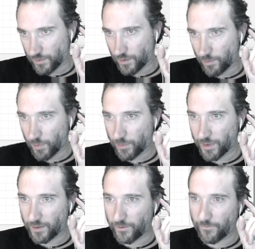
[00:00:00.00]
I might be
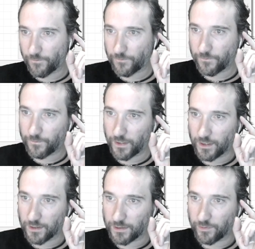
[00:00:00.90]
able to
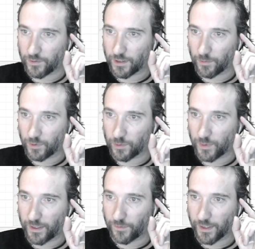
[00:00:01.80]
fake a 7-segment
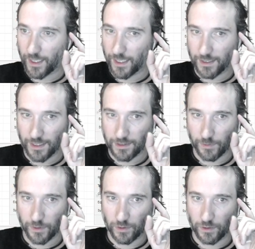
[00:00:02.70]
display if I can get
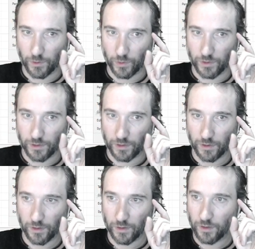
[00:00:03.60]
something that looks
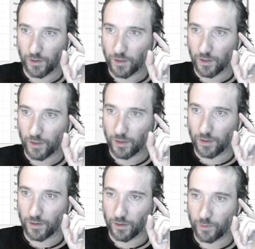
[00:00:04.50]

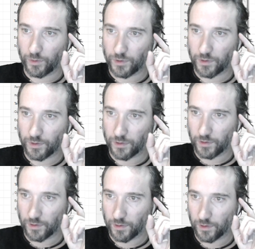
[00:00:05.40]
close
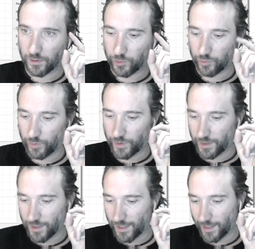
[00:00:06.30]
to
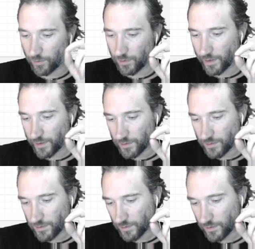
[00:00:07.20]
the
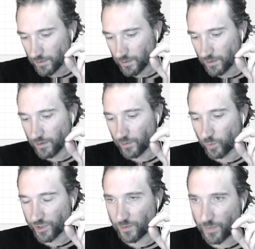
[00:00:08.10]
outlines,
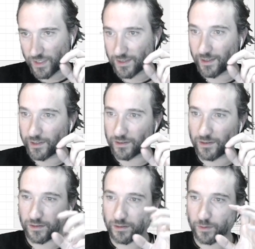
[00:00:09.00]
which is basically just a
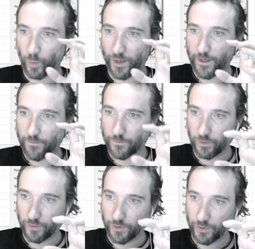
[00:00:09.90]
square
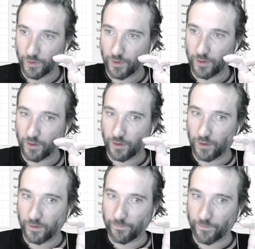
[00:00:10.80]
font.
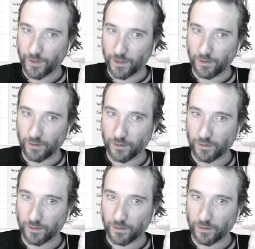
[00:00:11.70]
Then